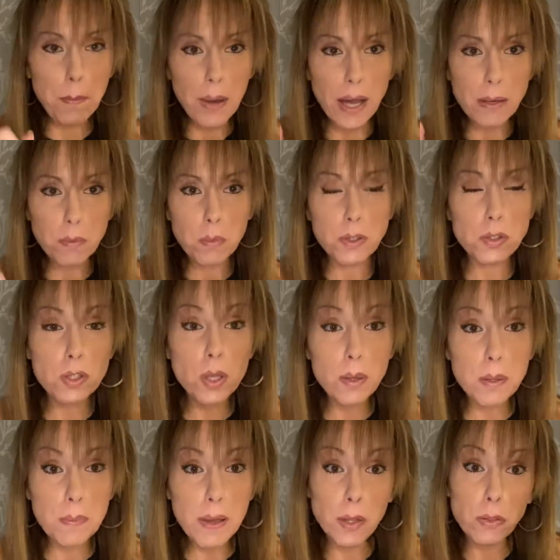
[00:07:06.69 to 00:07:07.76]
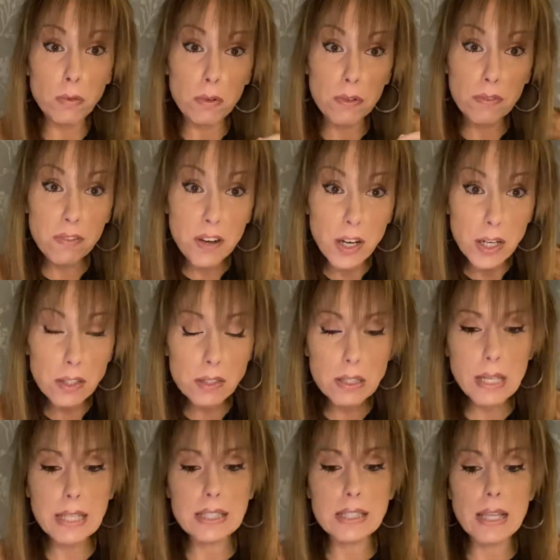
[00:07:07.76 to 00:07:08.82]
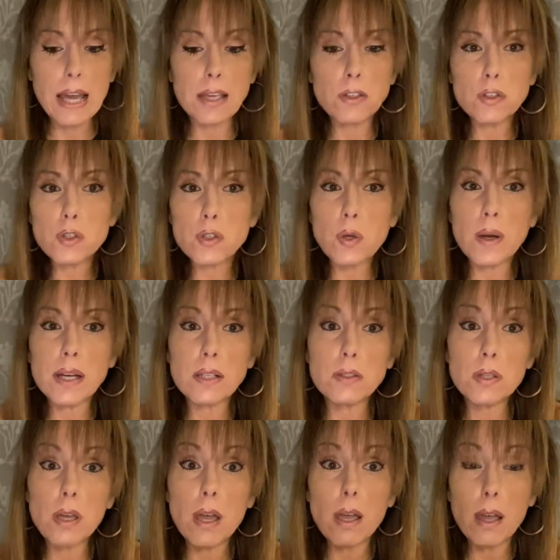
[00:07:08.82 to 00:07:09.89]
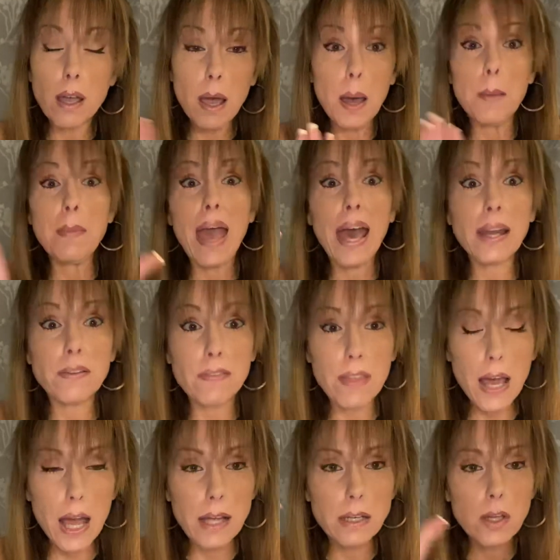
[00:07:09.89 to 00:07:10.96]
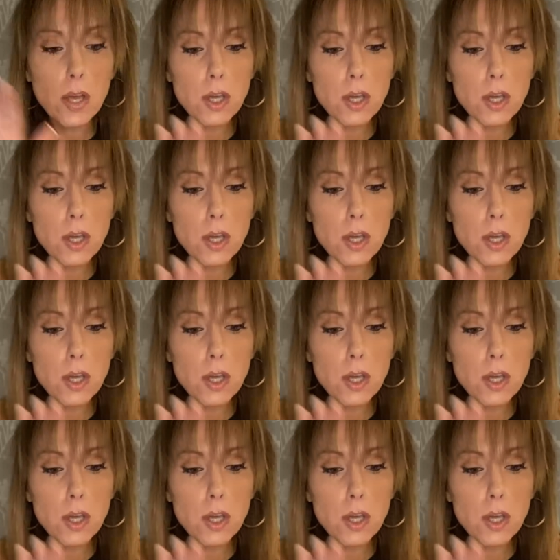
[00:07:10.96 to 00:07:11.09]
But what's good about the reverse is that you're starting to come out of that.